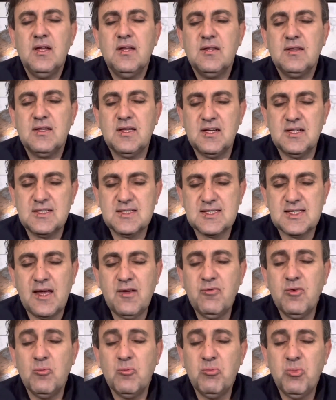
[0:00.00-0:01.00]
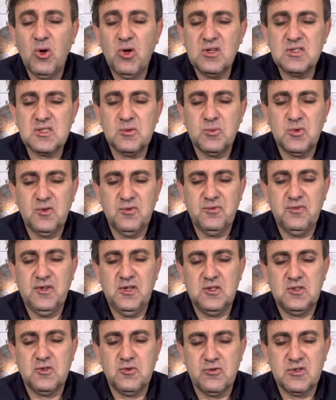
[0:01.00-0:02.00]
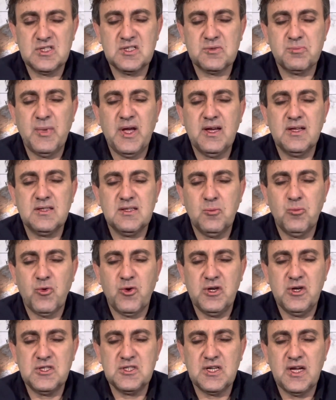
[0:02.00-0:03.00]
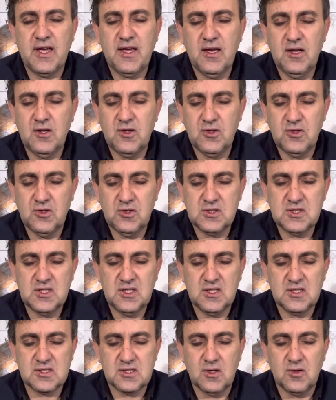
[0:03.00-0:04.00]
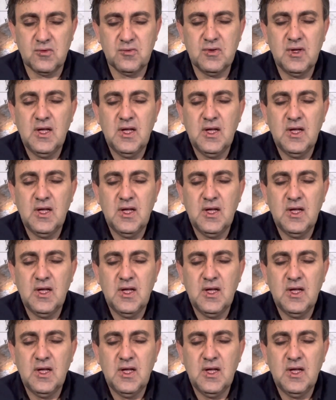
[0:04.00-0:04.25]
That it's safe and possible for you to respect, appreciate, and nurture yourself,